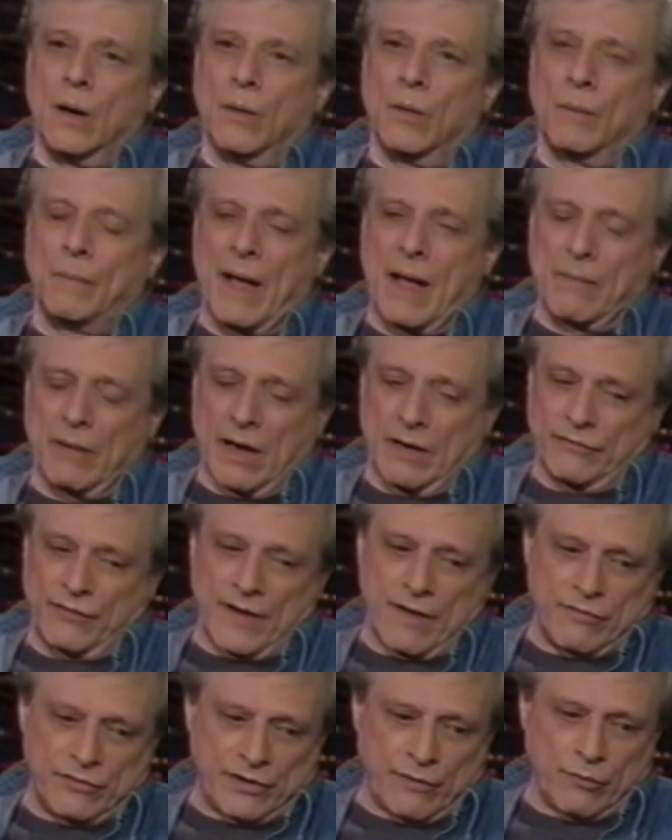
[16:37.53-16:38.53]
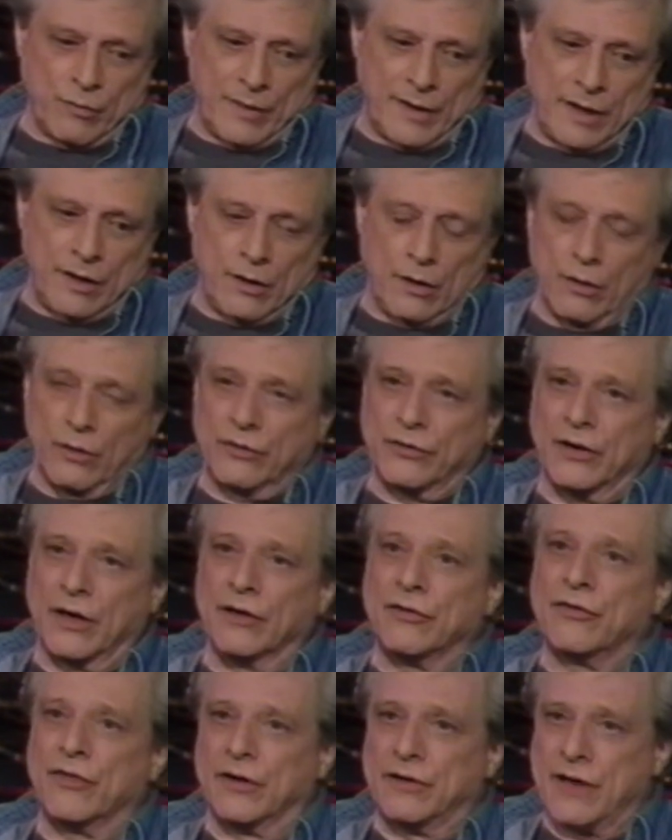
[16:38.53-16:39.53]
Well, Babylon 5, as everybody knows,
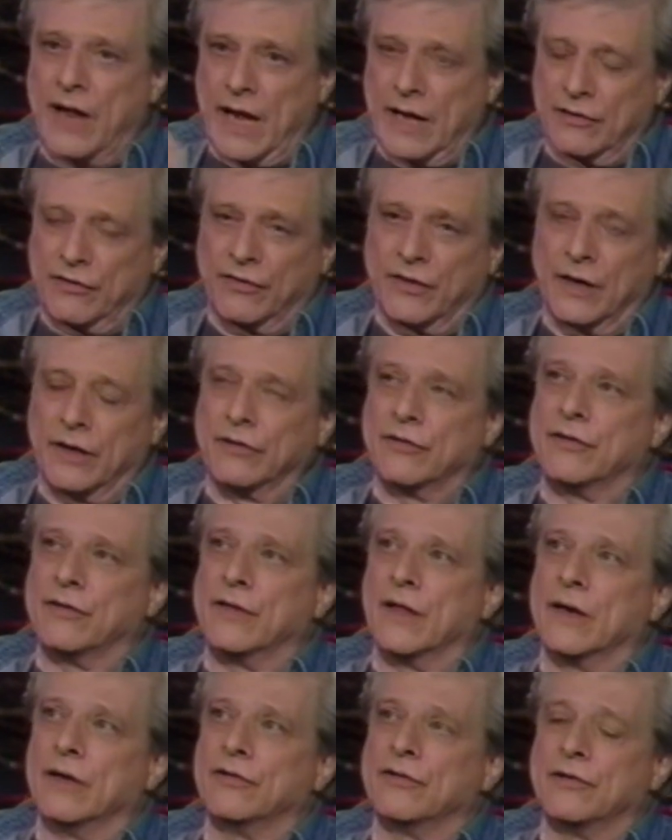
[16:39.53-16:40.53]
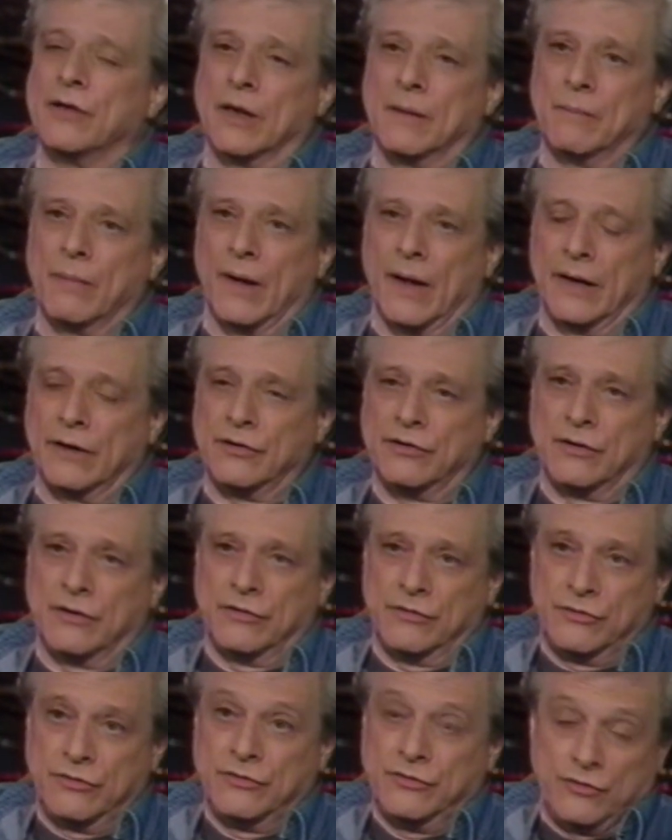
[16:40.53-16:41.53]
is the dance that is that is done by
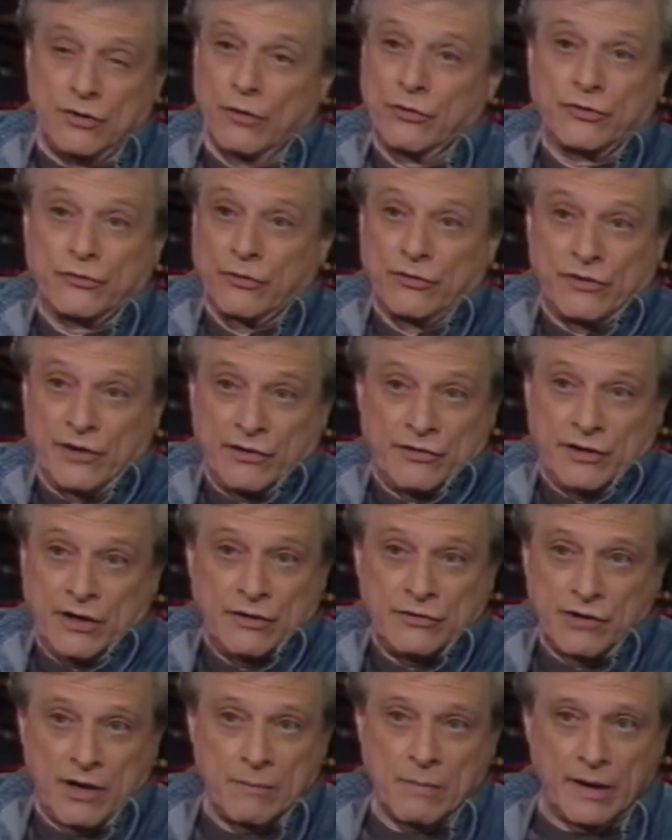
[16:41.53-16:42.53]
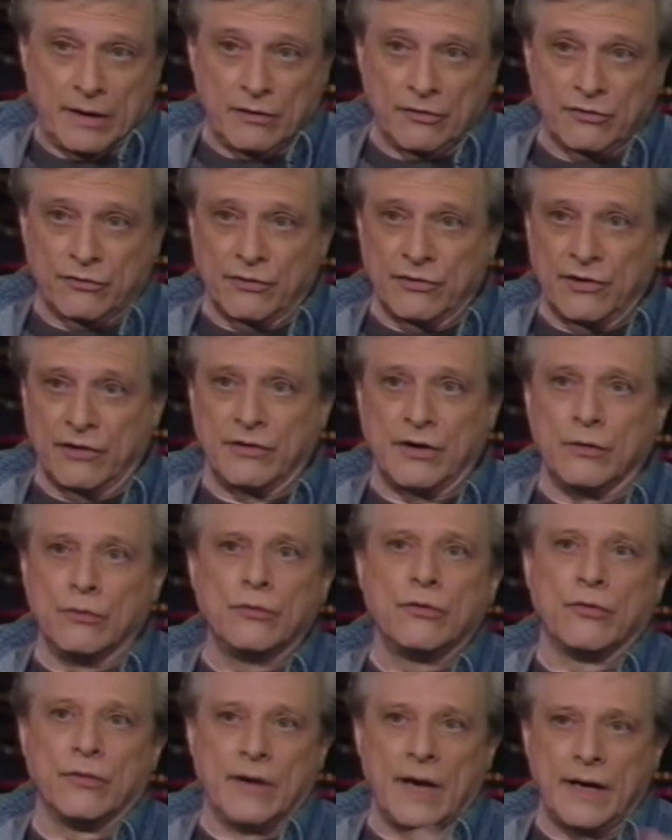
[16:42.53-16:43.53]
Joe Straczynski, J. Michael Straczynski, who
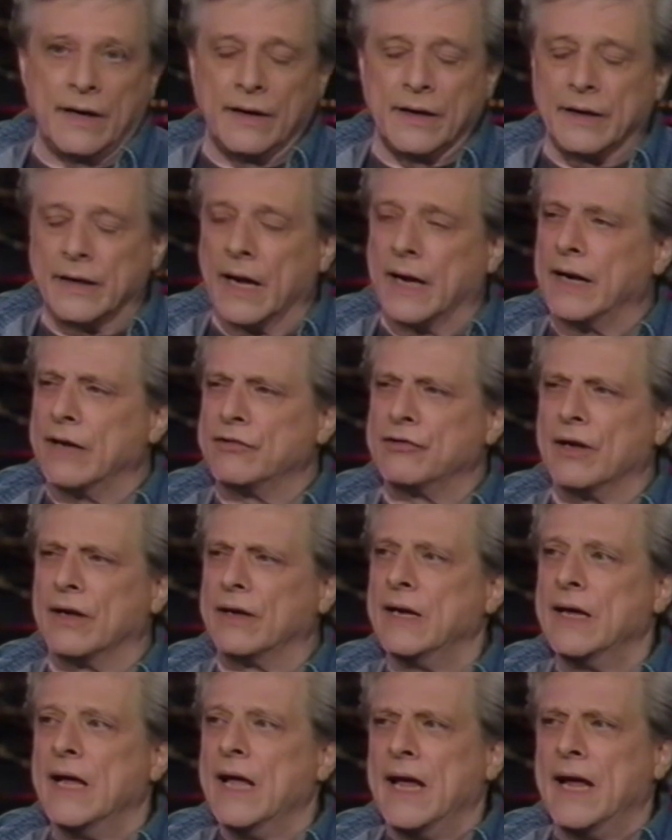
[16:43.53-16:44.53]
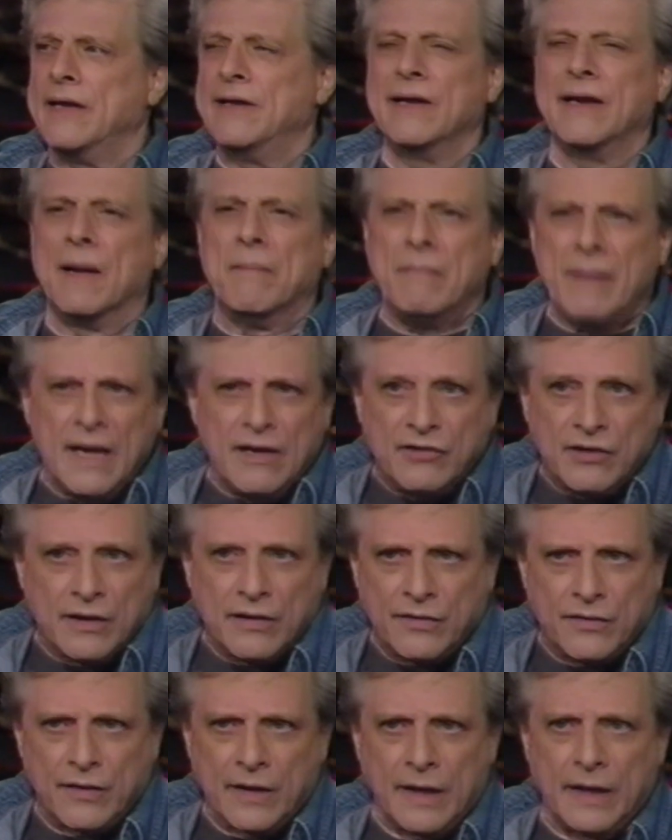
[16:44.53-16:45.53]
created it and has done. He did an amazing
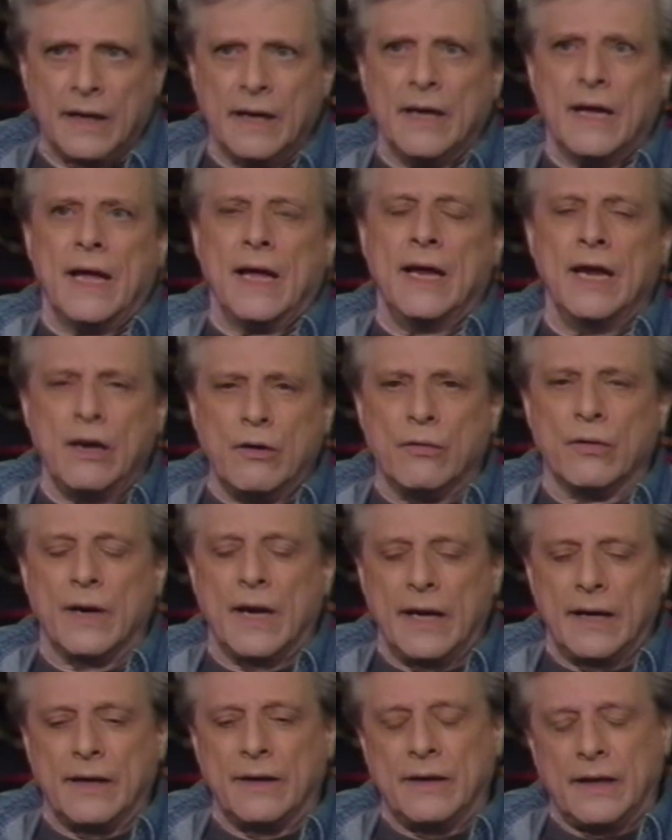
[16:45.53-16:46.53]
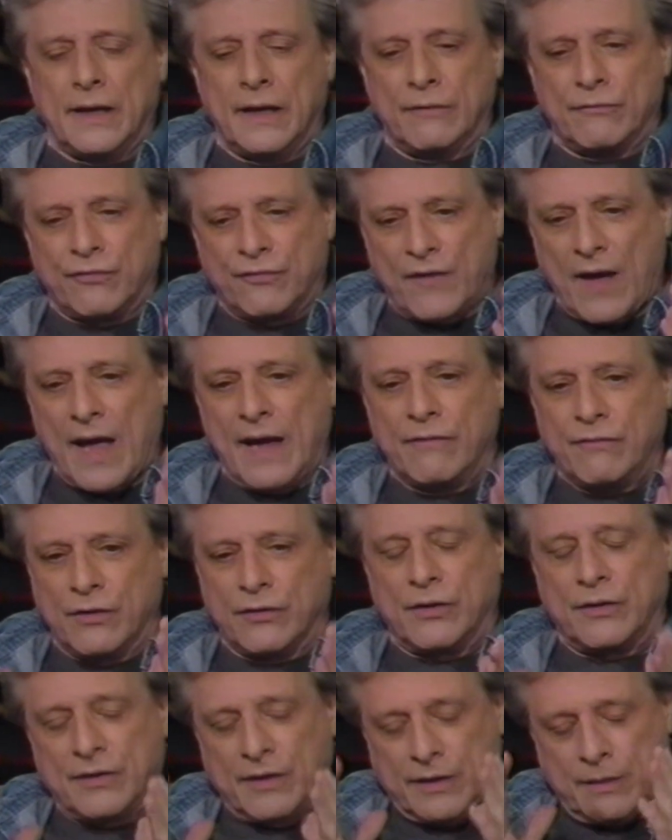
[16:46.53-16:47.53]
thing. He created in five
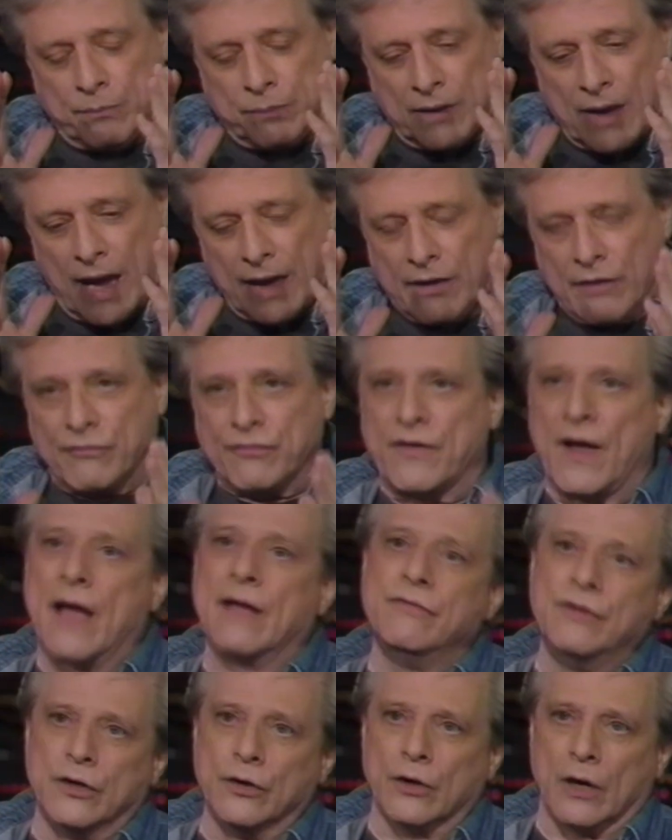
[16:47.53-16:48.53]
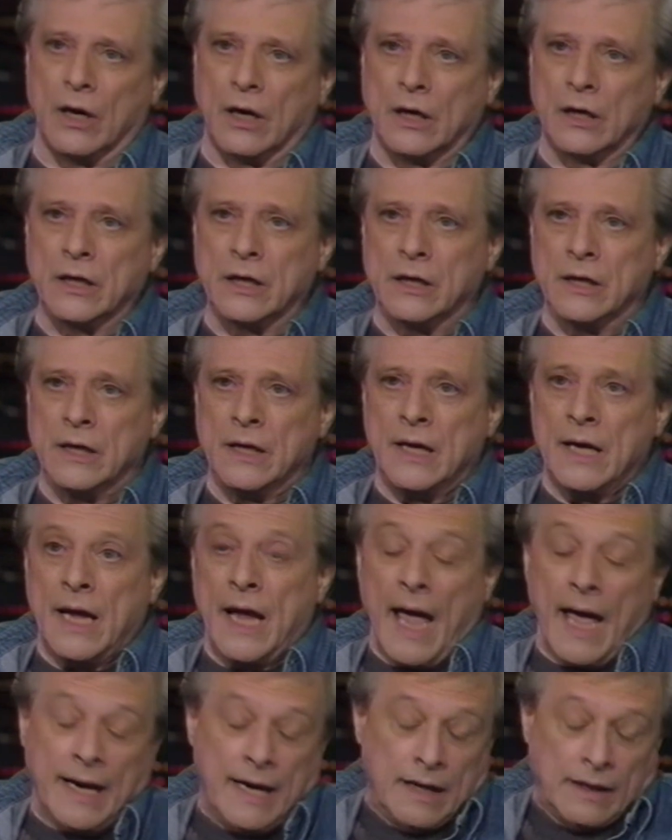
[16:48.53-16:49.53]
years. He plotted a five-year arc,
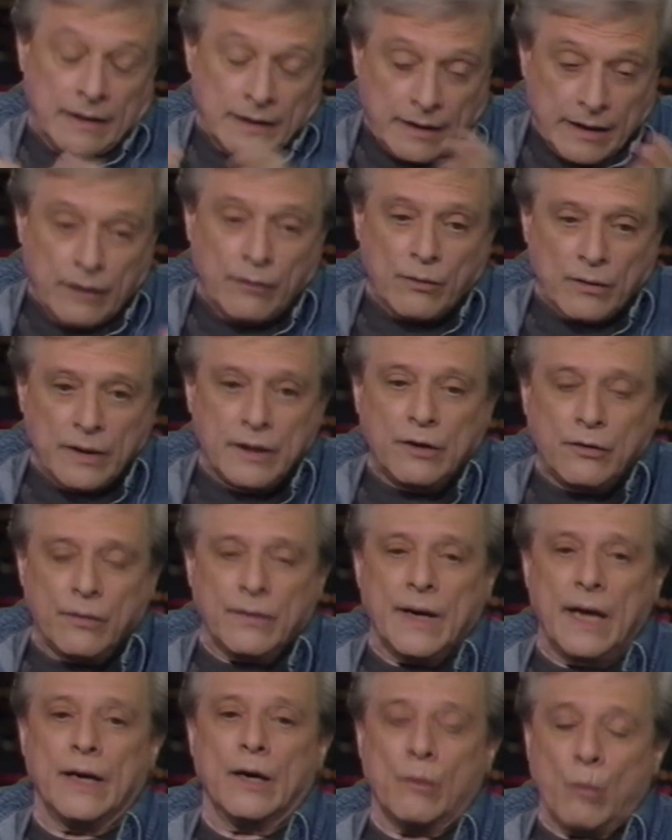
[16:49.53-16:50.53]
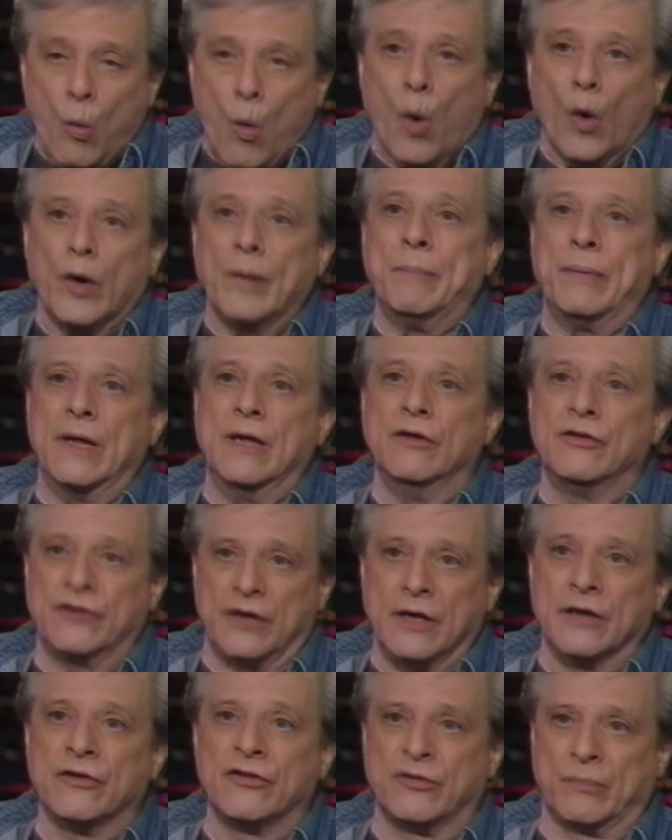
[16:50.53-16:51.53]
and he literally created War and Peace
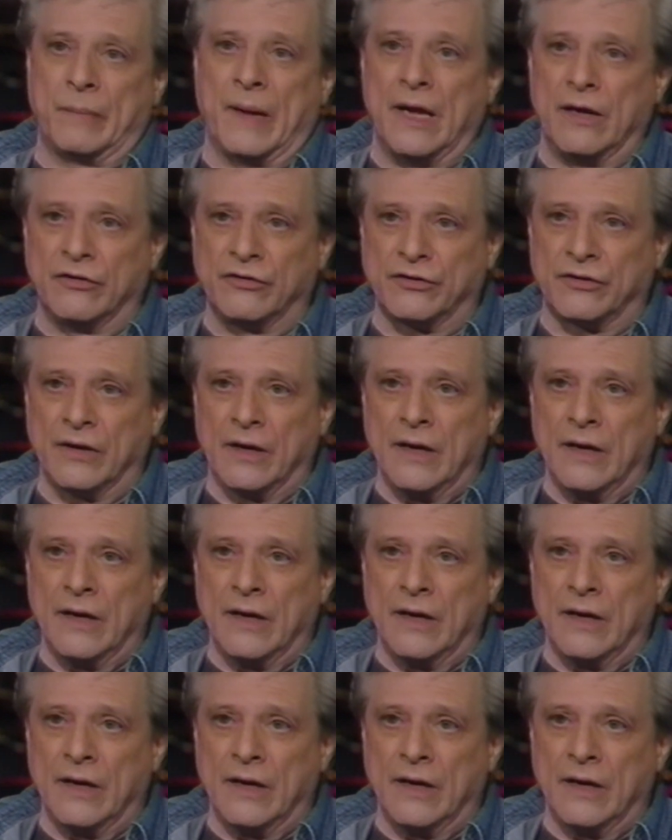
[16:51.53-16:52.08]
in space